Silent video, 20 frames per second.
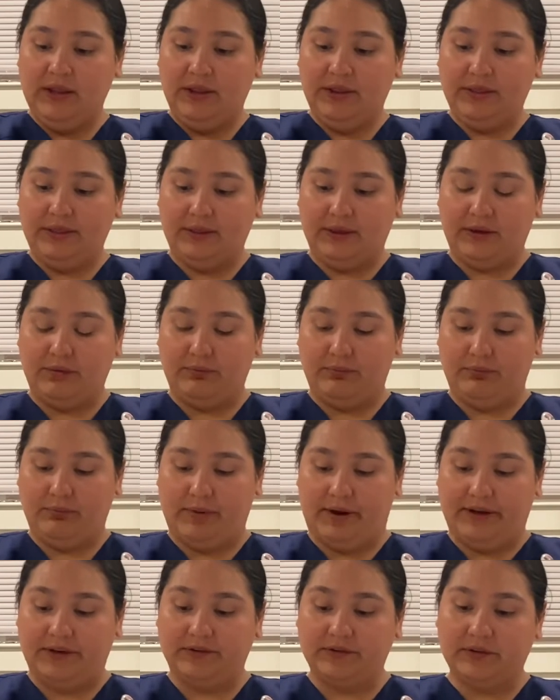the
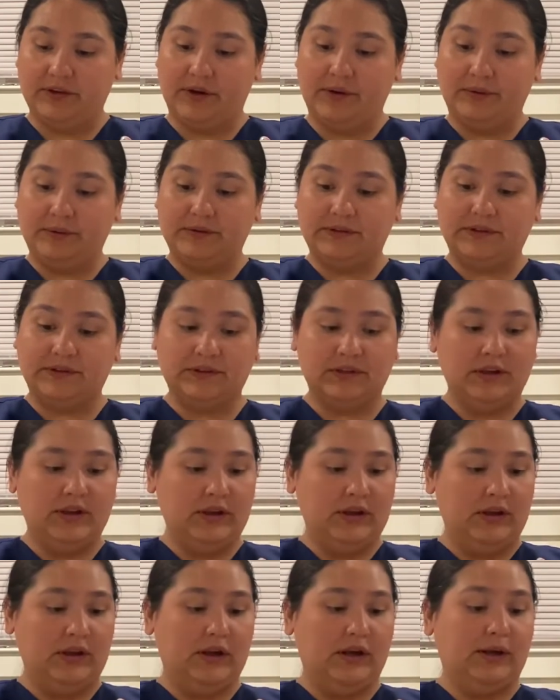right dose,
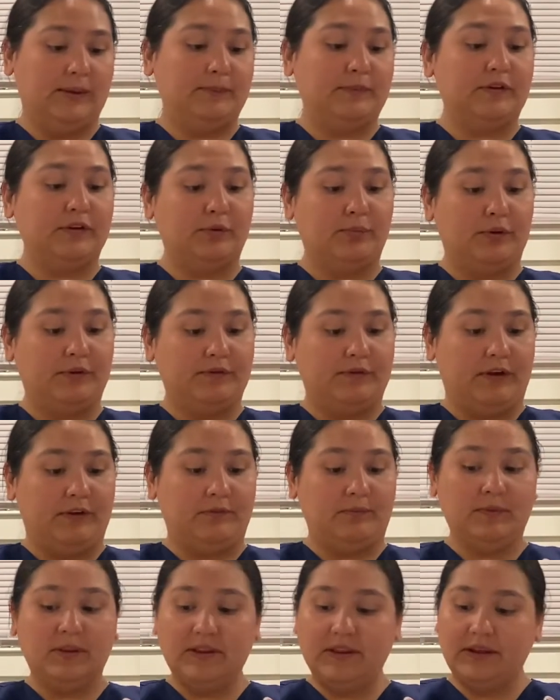0.5
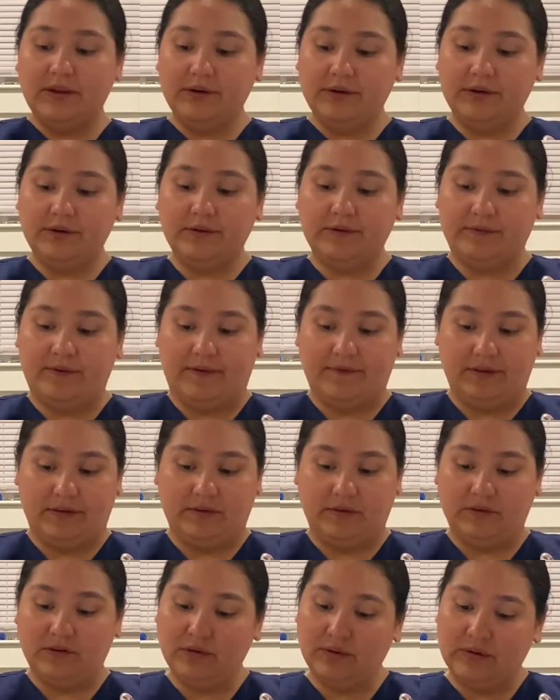milliliters,
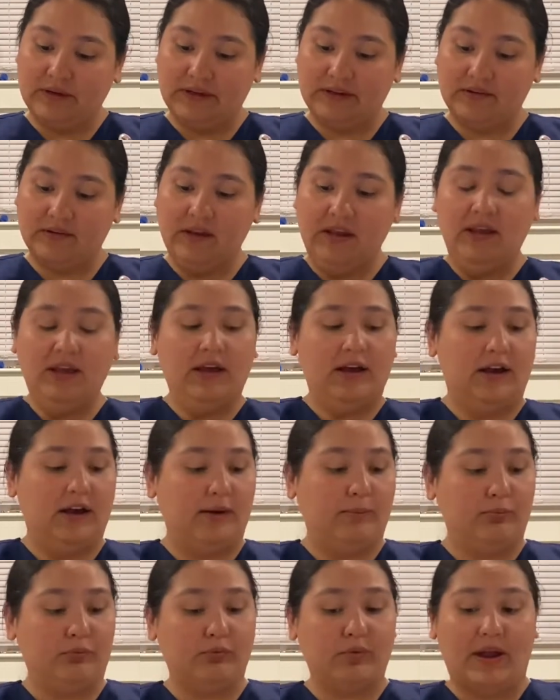5,000 units,
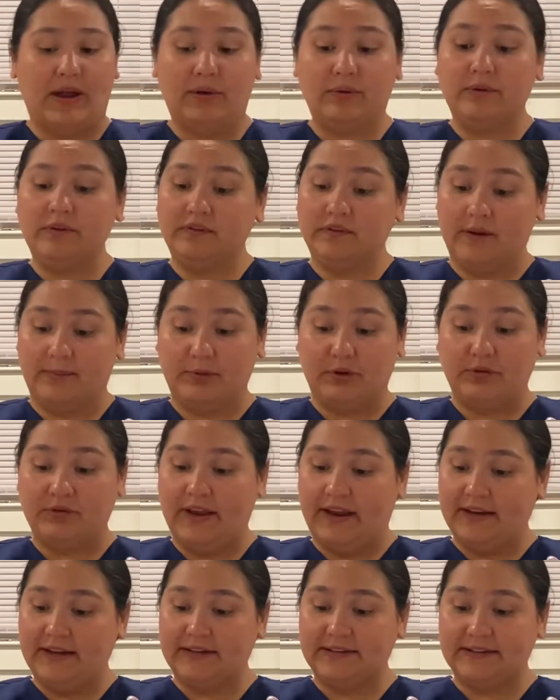route
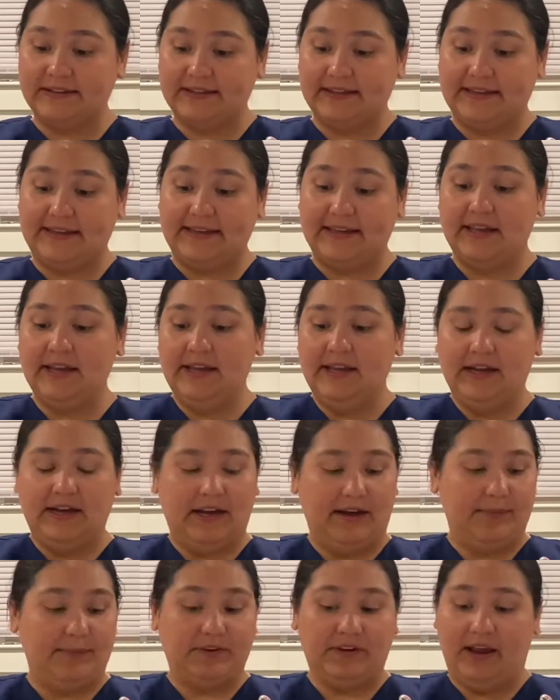subcutaneously,
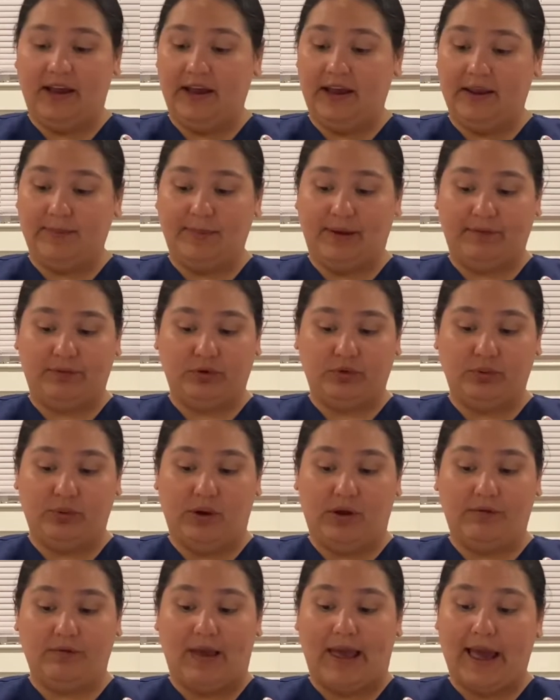time every
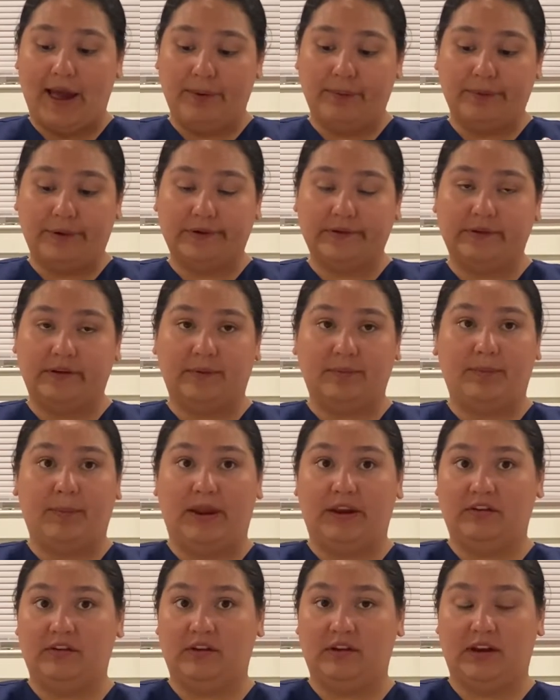12 hours, and
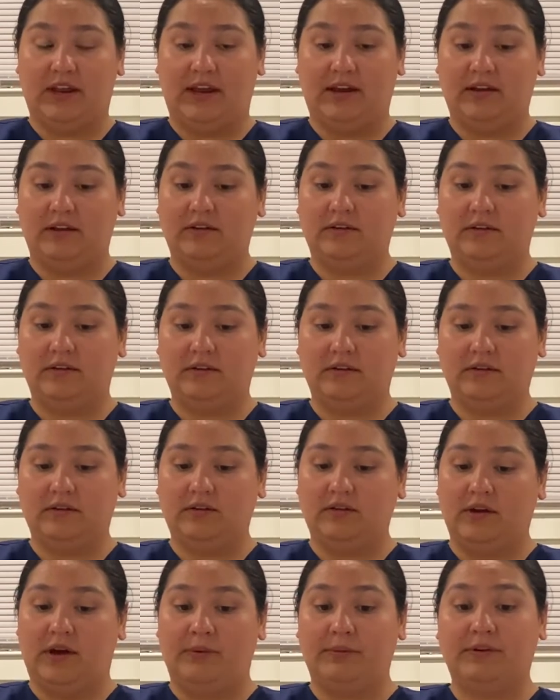patient has
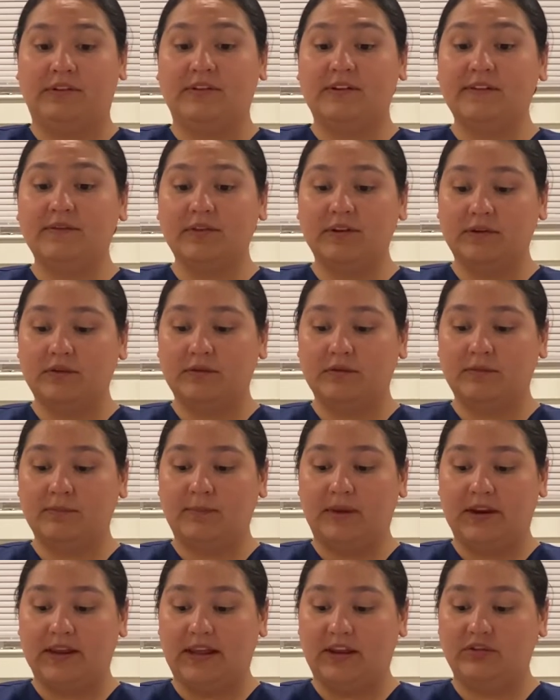not received the
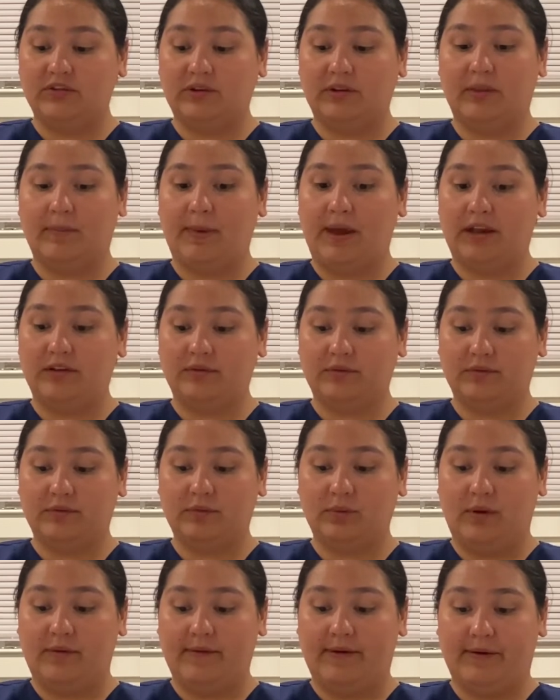medication in the past
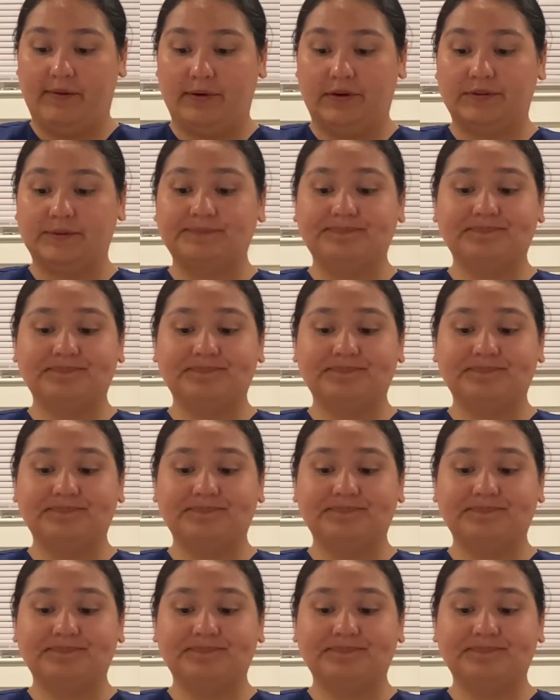12 hours,